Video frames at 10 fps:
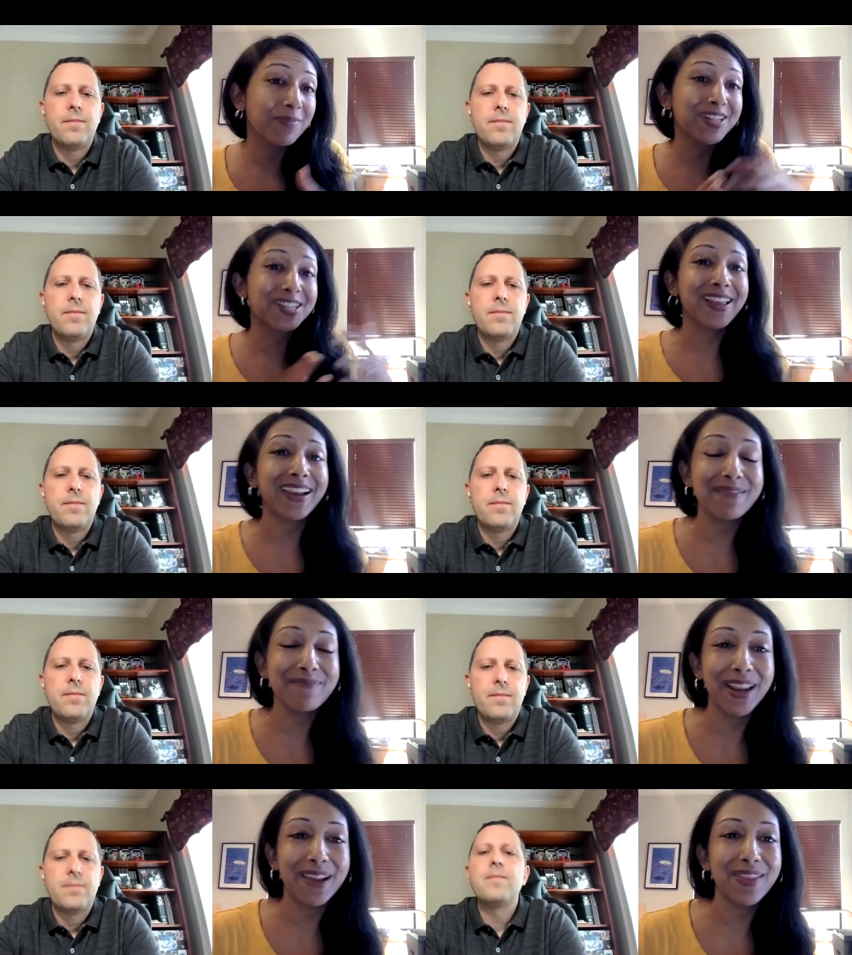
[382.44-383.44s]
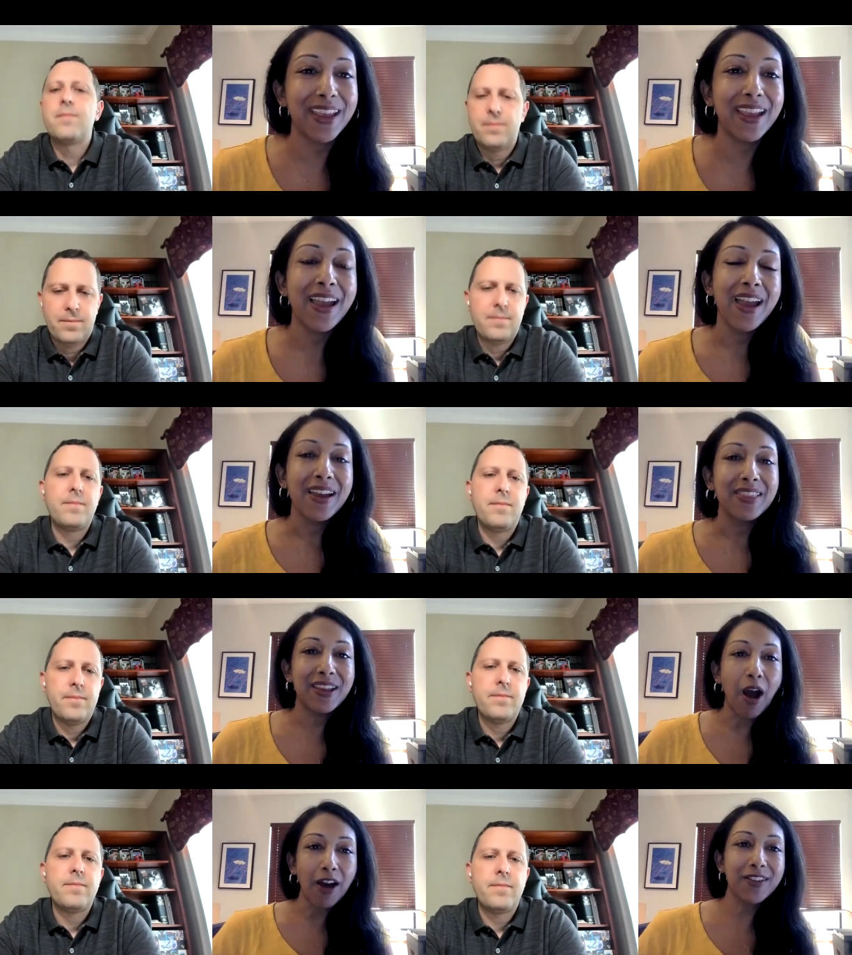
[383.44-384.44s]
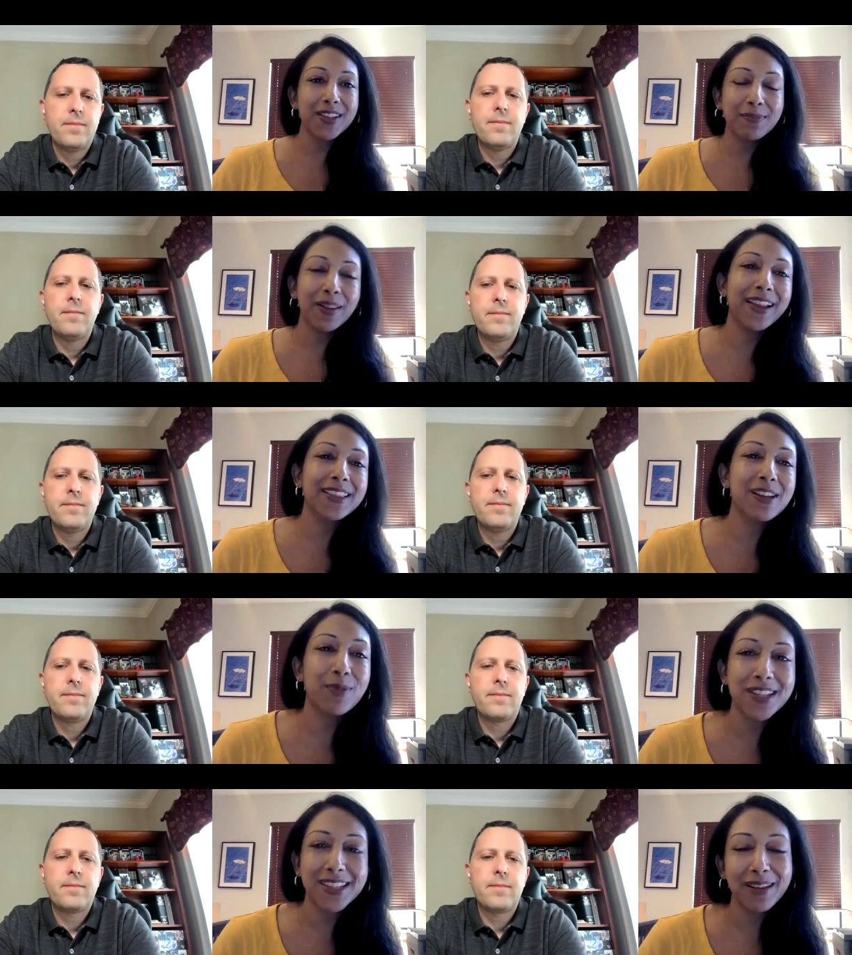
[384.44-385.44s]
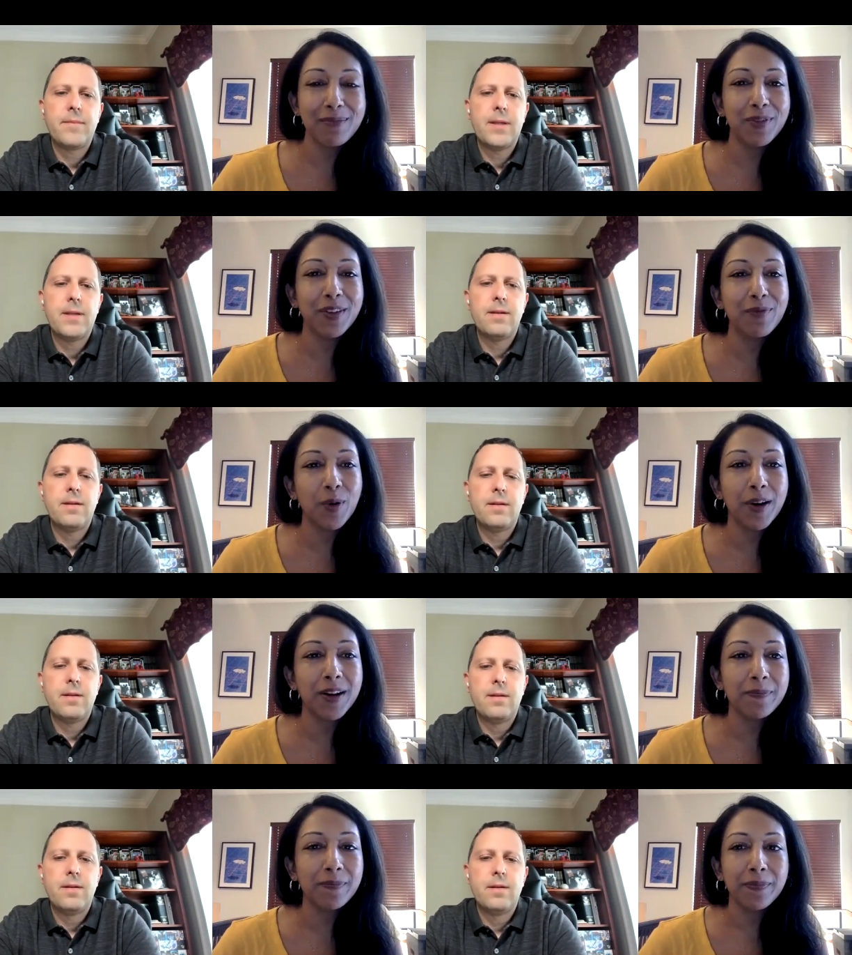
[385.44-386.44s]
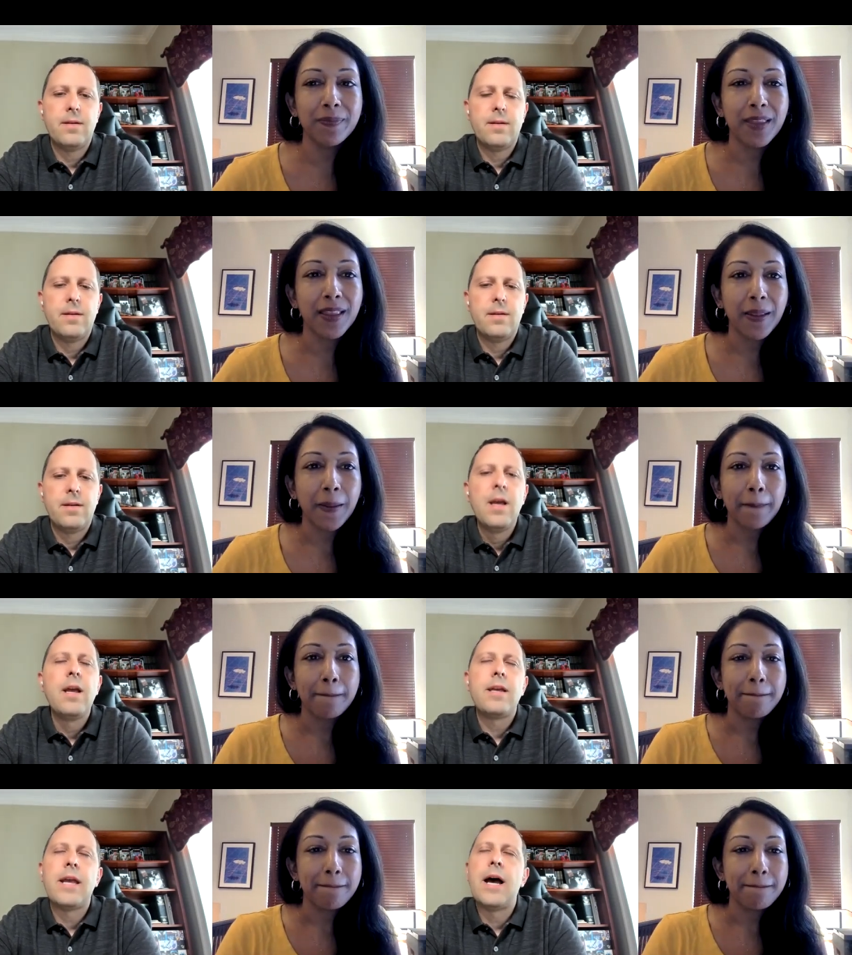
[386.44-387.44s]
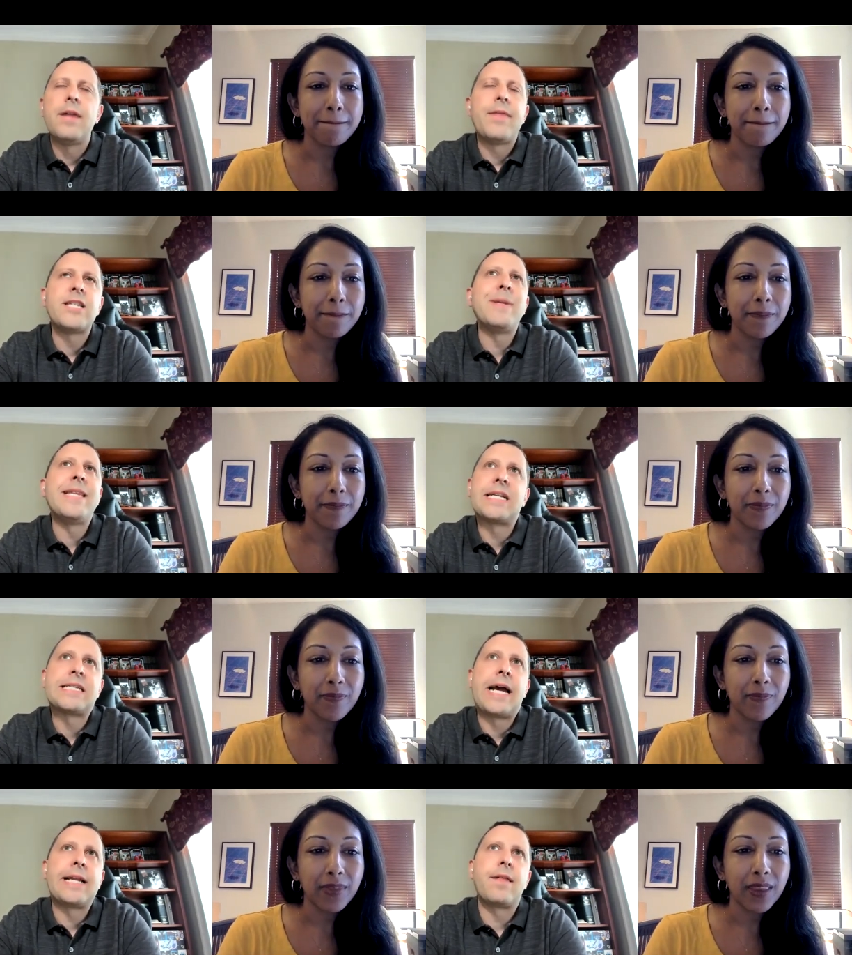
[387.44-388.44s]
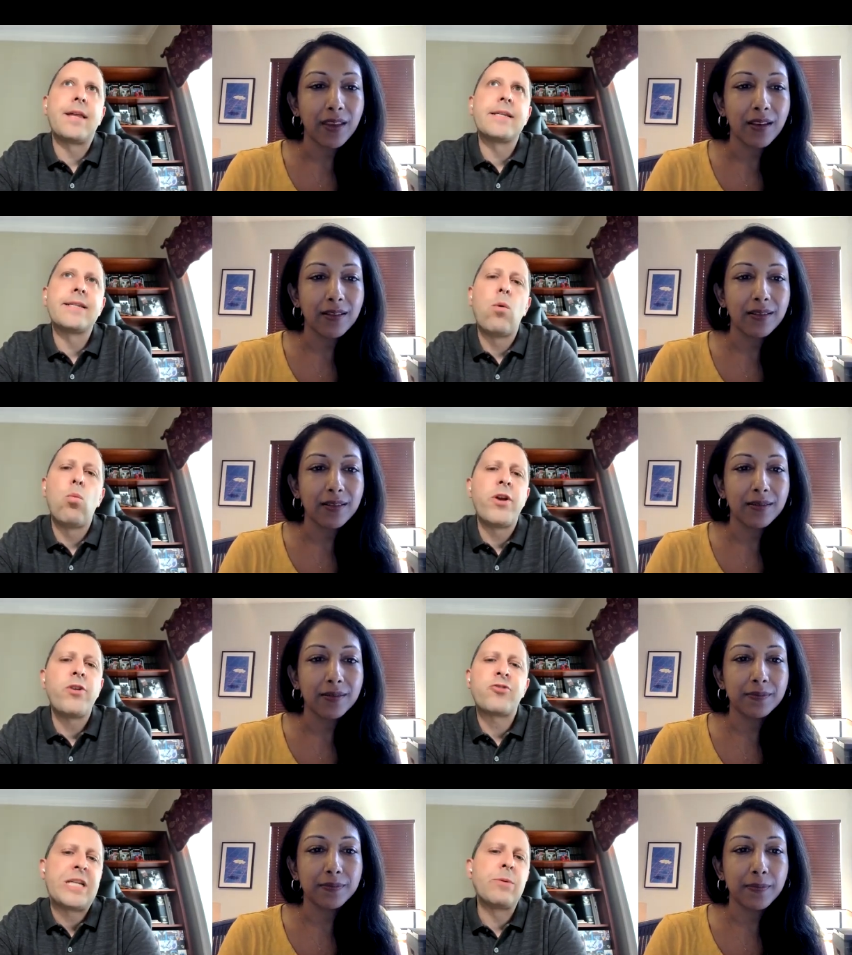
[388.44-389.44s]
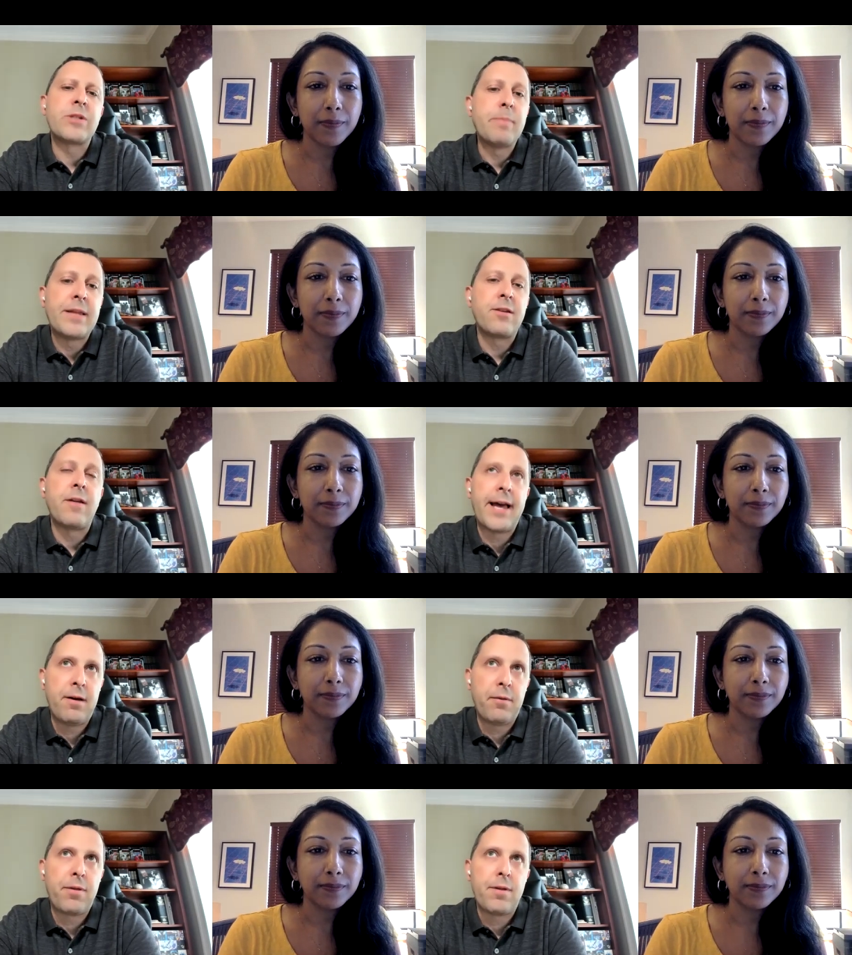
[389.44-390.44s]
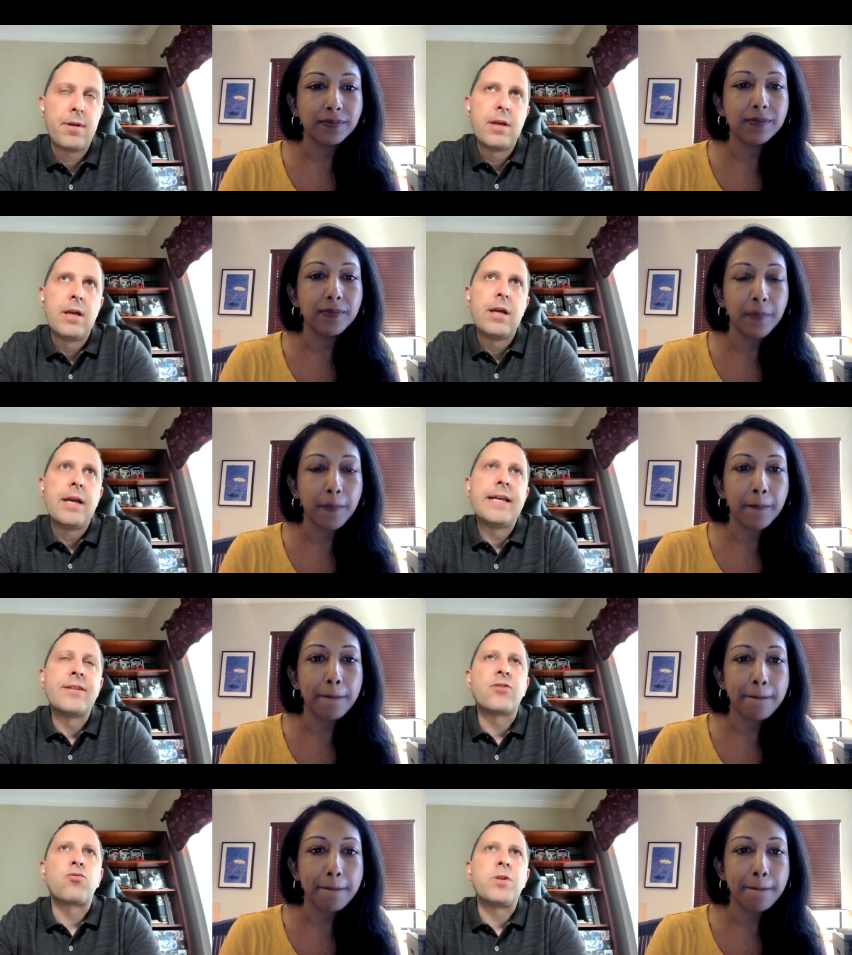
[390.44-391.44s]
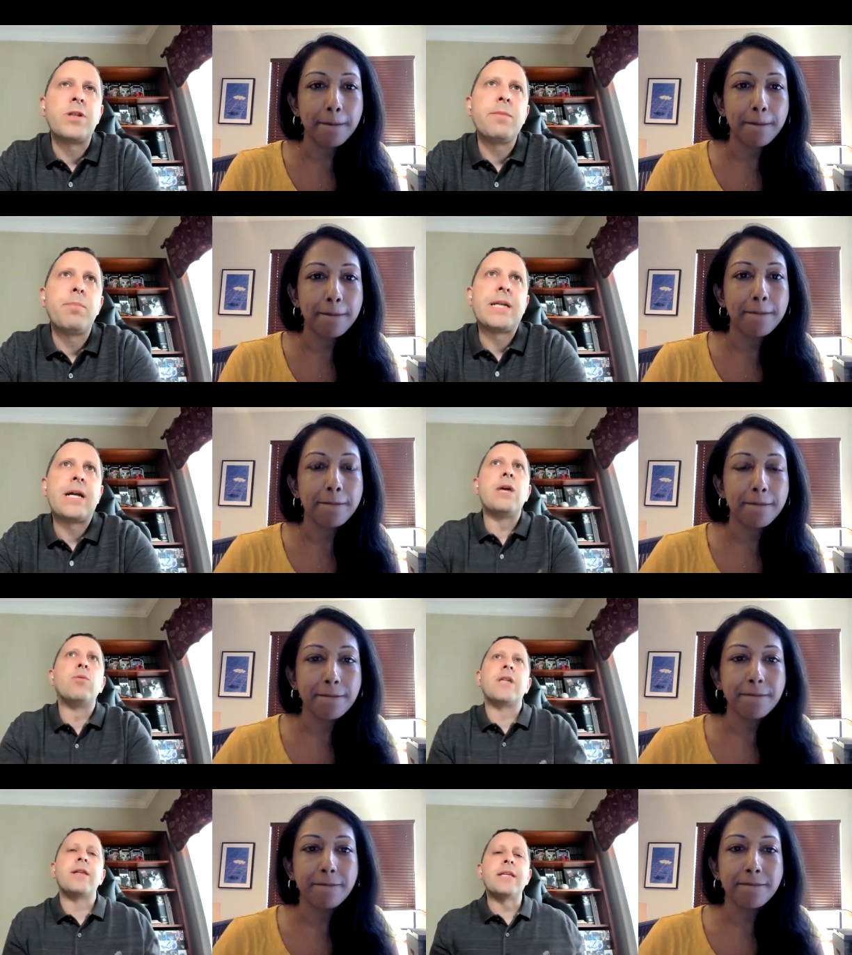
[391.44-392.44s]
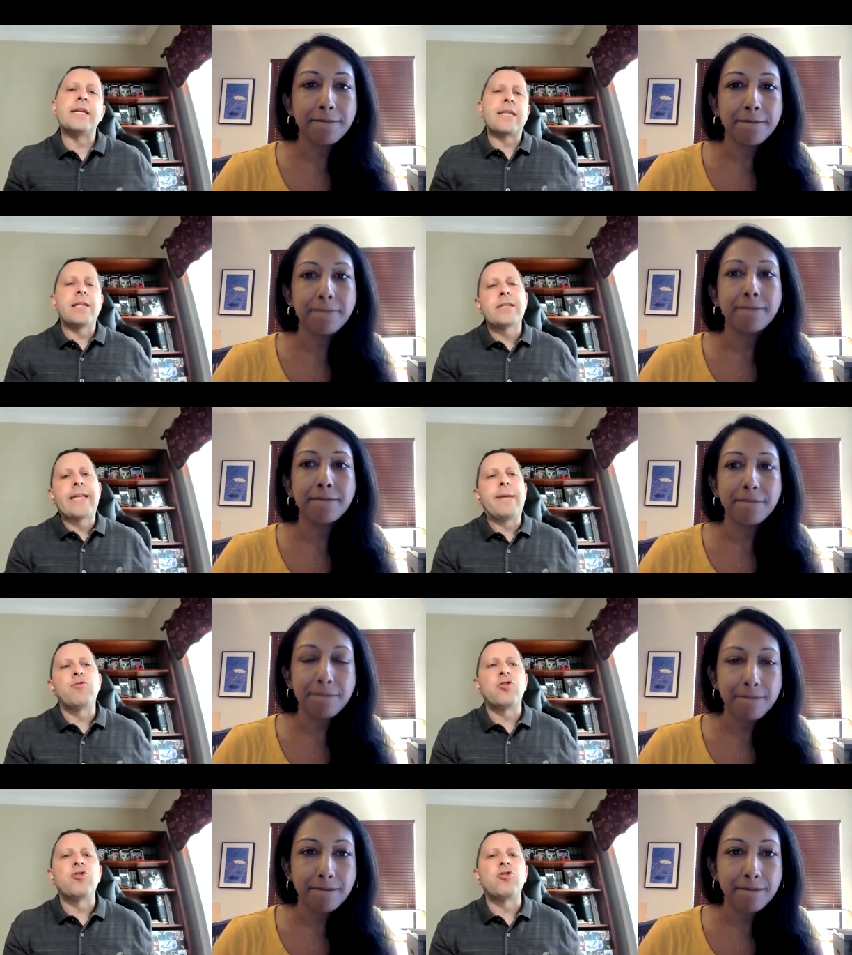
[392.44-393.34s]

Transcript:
Speaker 1: much like many of the the office plans that we're seeing moving forward?
Speaker 2: Yeah, that's been the exciting thing is that what you're saying was mental health is it's really been it was on it's on the same